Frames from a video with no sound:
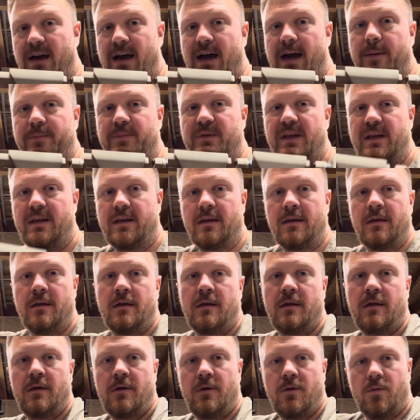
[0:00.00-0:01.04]
optic
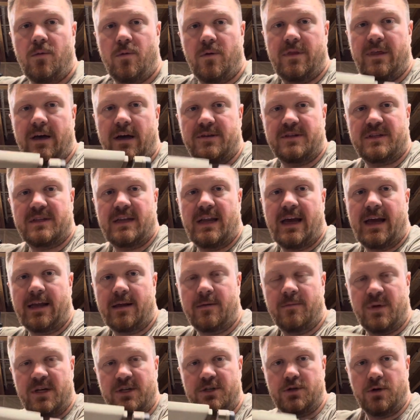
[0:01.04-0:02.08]
without
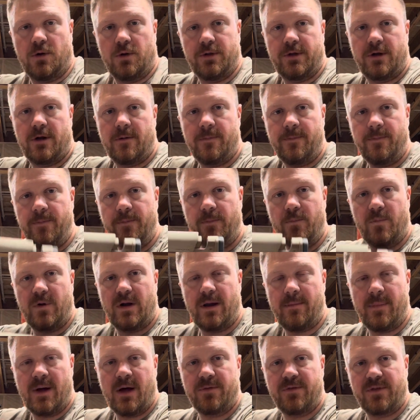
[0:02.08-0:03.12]
snagging my shoulder when I
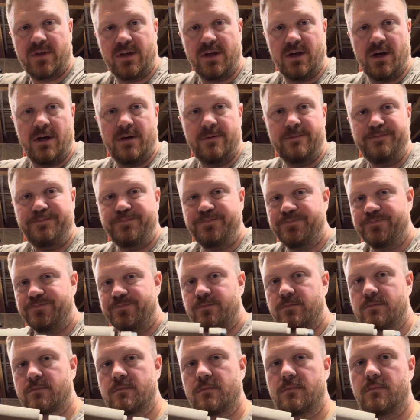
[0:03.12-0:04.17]
mount the gun.
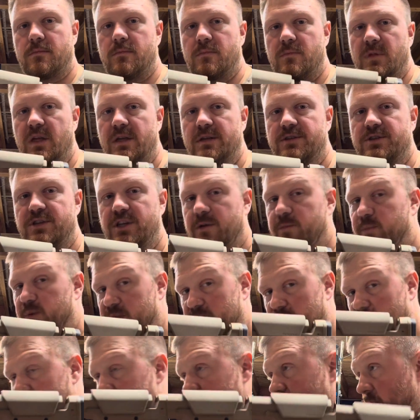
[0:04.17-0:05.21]
Cheek
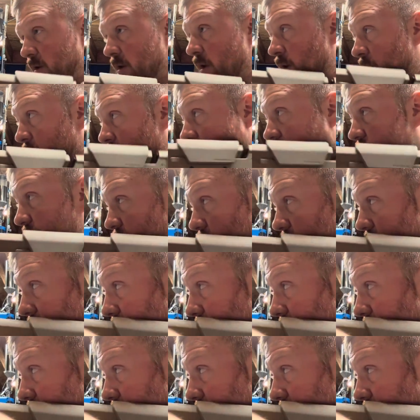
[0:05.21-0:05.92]
position so that